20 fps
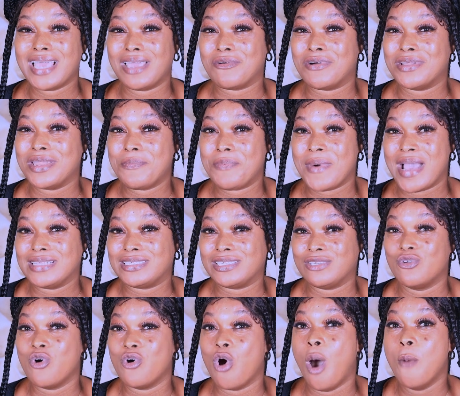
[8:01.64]
die on the
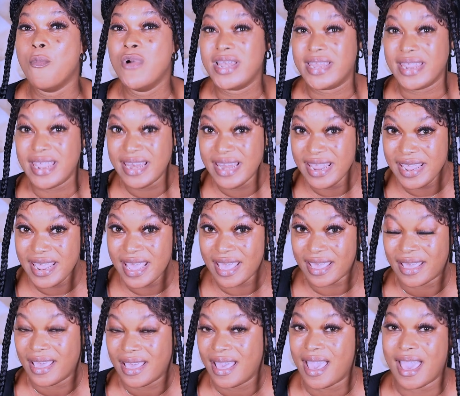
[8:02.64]
party no omu din
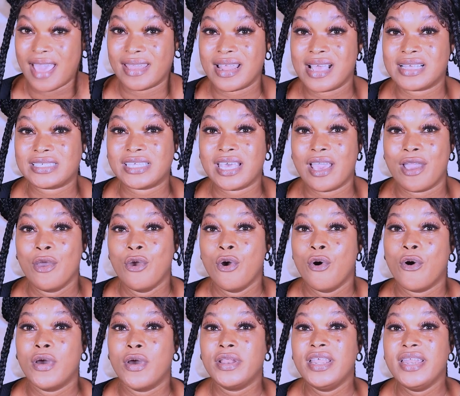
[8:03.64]
ye, and as
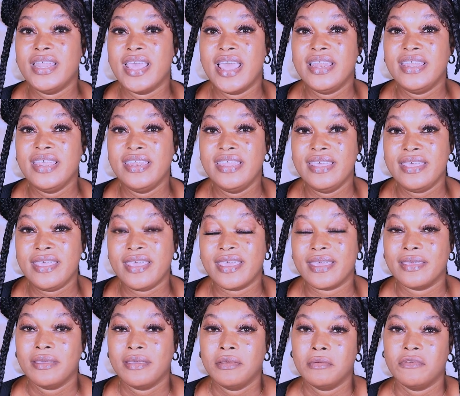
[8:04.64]
one in ni
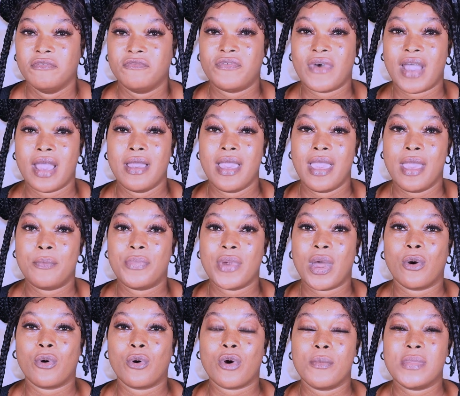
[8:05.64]
ye. Fa
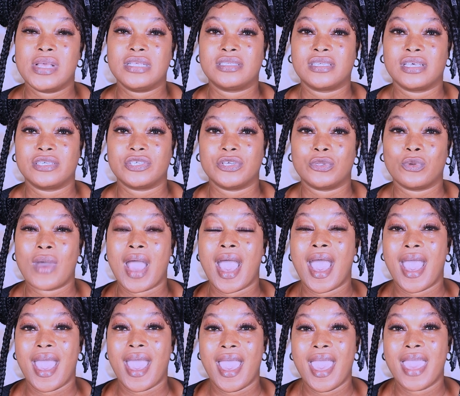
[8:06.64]
ebra o comment session ho
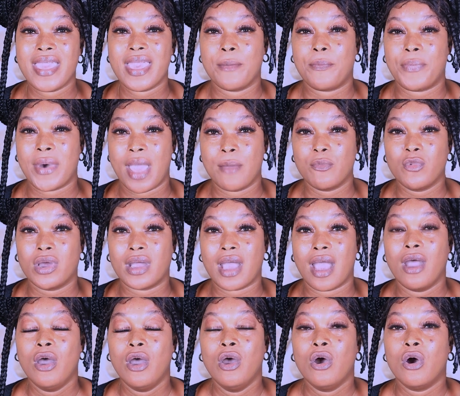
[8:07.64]
aha eye
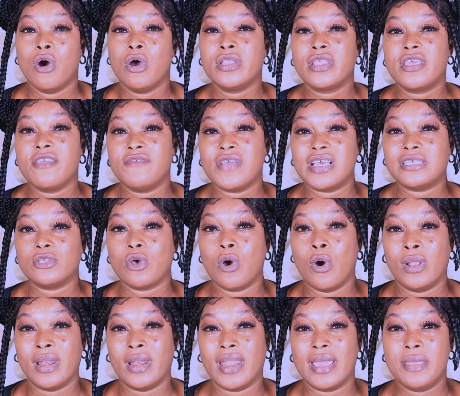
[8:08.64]
paimuka on Givers
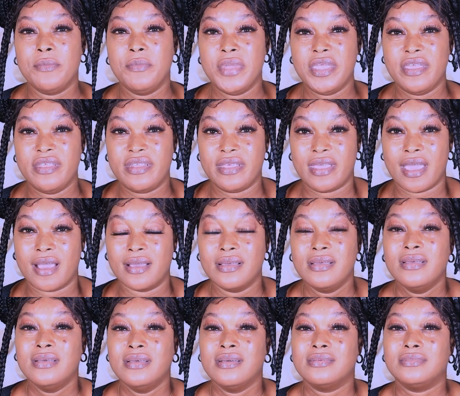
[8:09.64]
online media
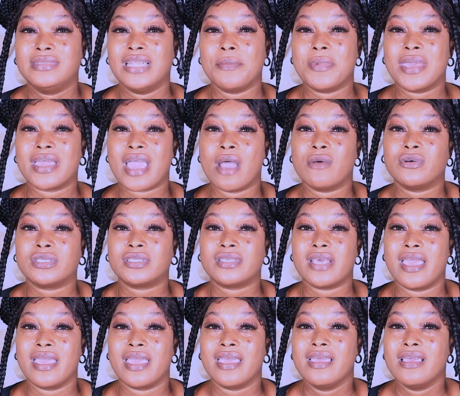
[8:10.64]
na me ka wo
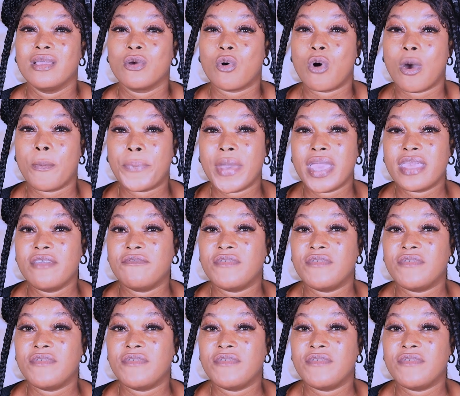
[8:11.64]
say ko pe